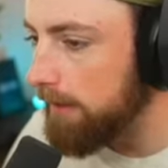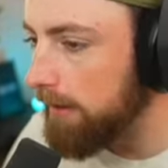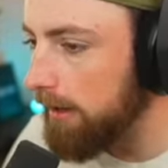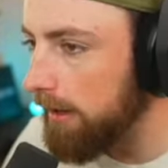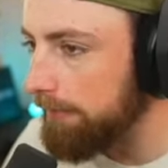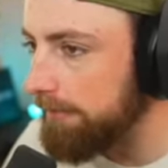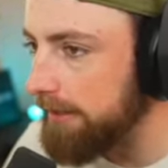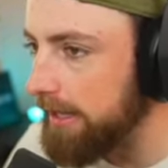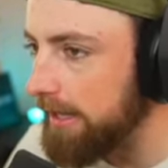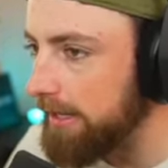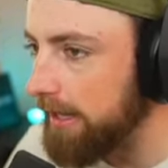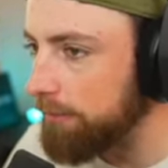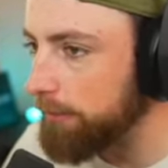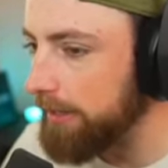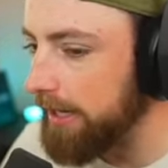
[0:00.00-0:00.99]
of the end
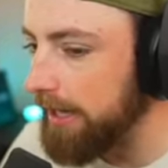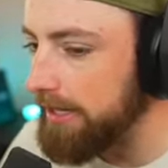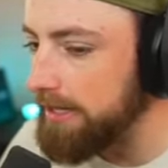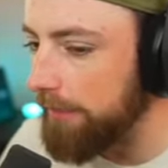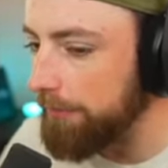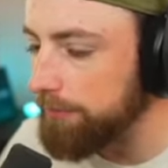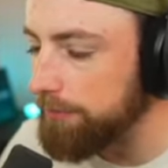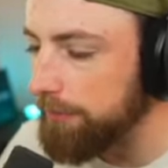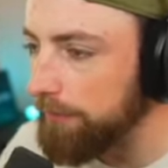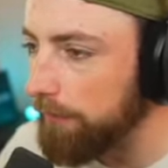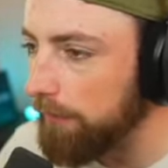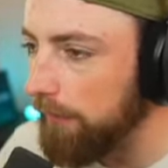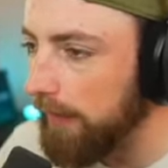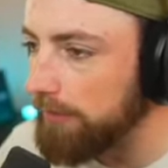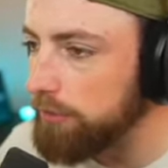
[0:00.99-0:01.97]
as we get another
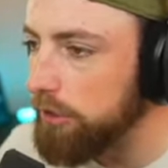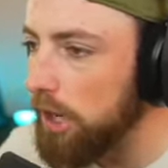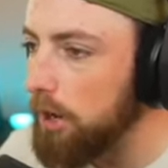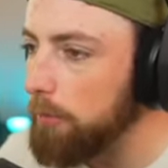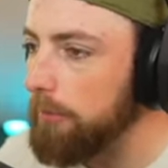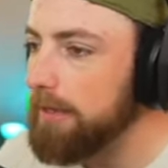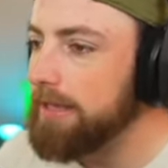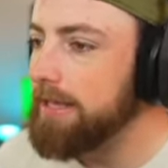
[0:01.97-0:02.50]
single. Let's go.